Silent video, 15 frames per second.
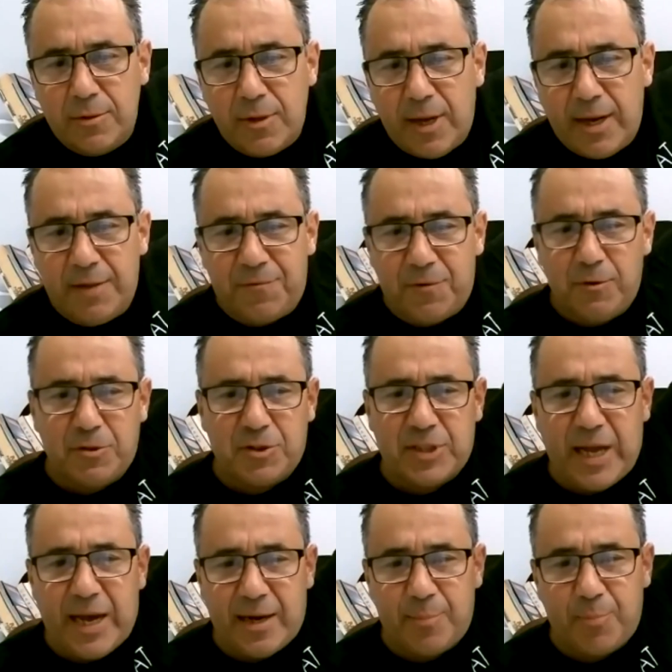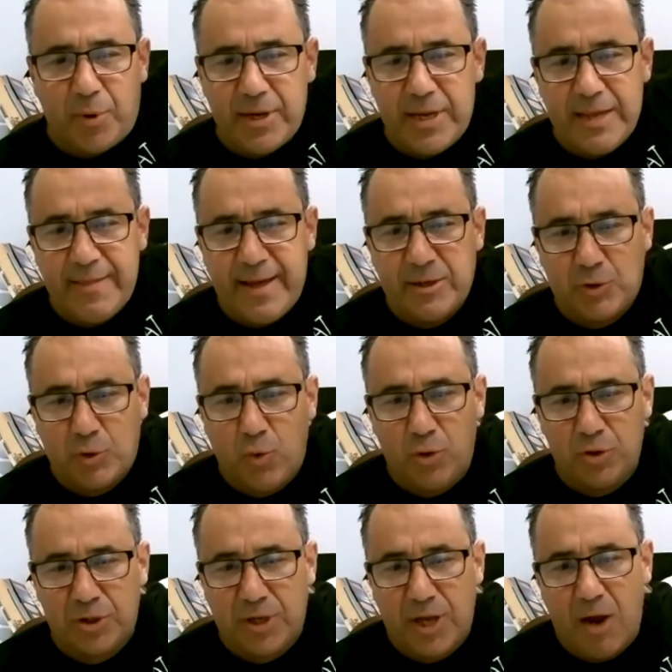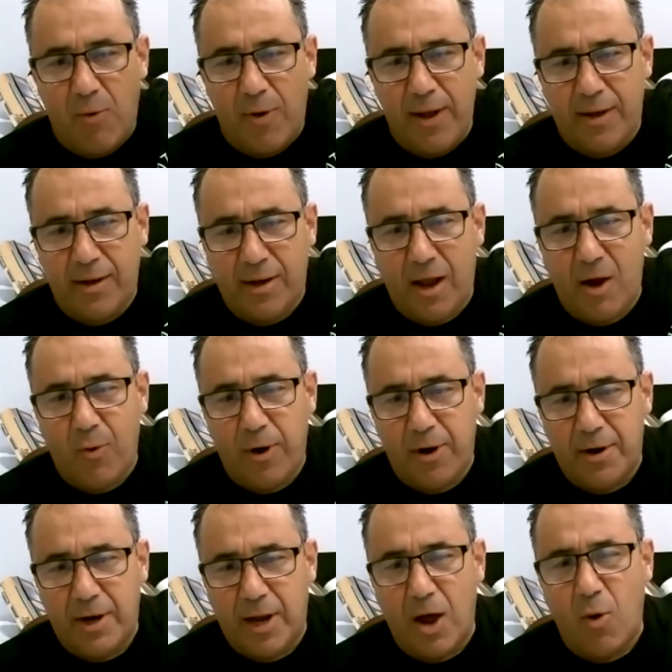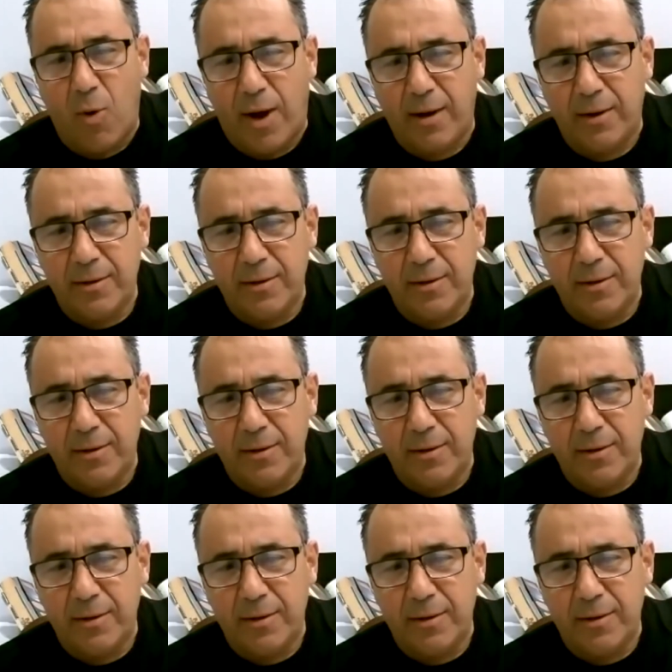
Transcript: And if you started bringing that torch lower and lower and lower,